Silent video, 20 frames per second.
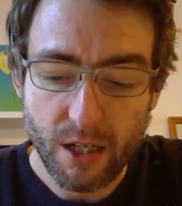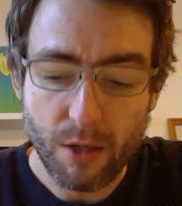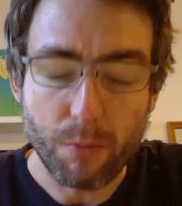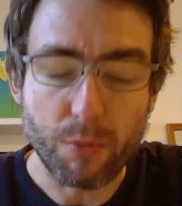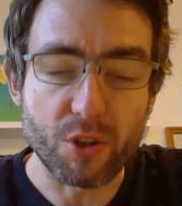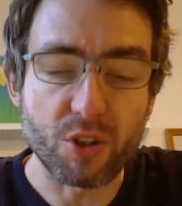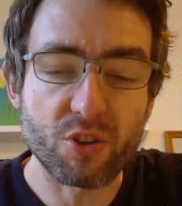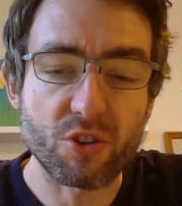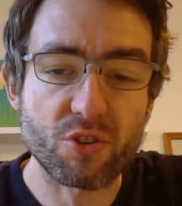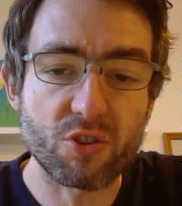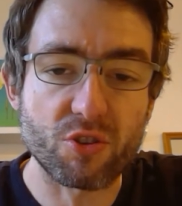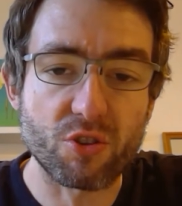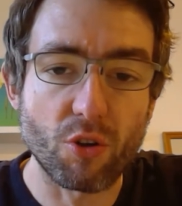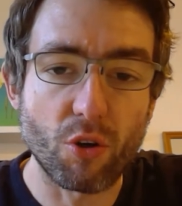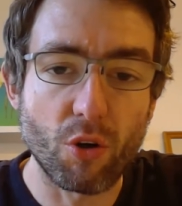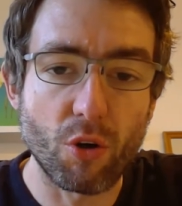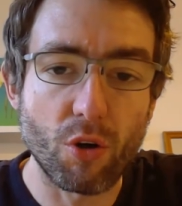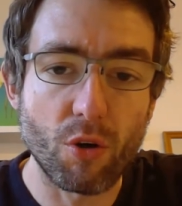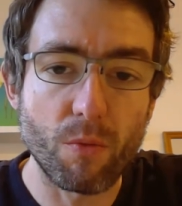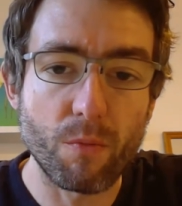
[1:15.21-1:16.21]
but the
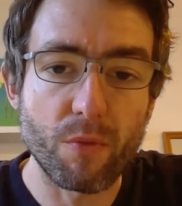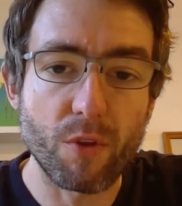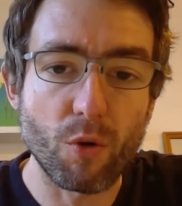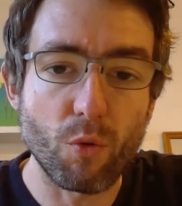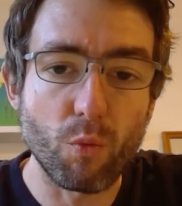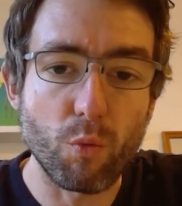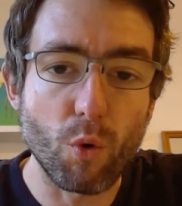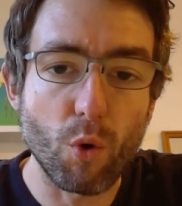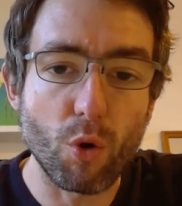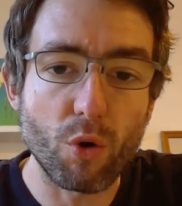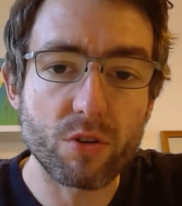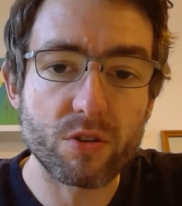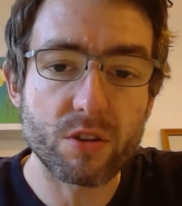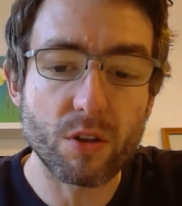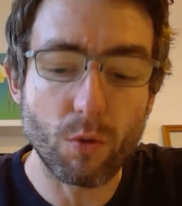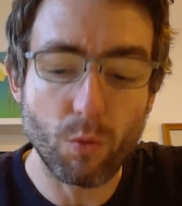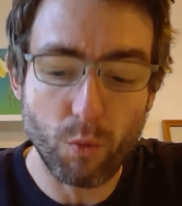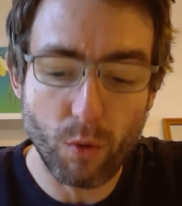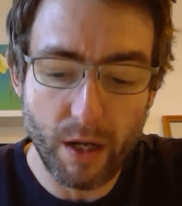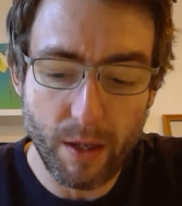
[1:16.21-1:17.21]
storm the water
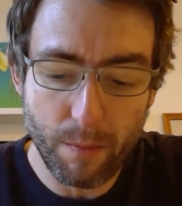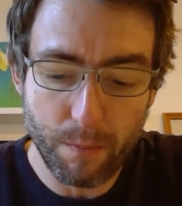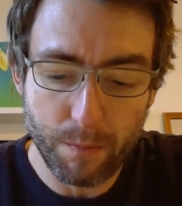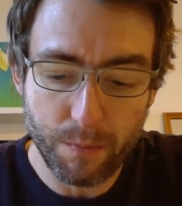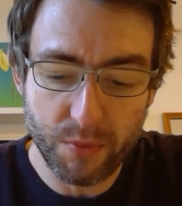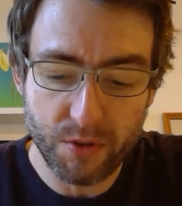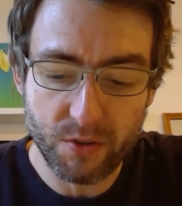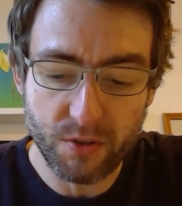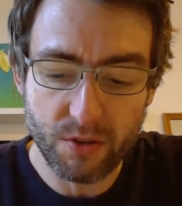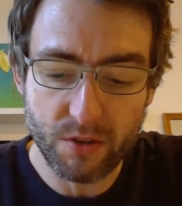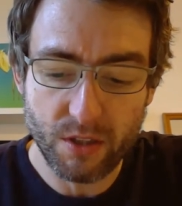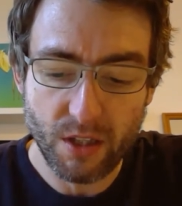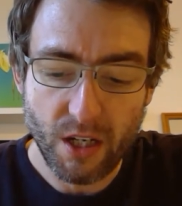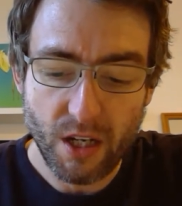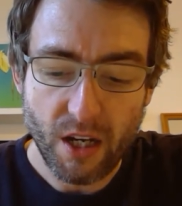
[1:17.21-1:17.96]
whips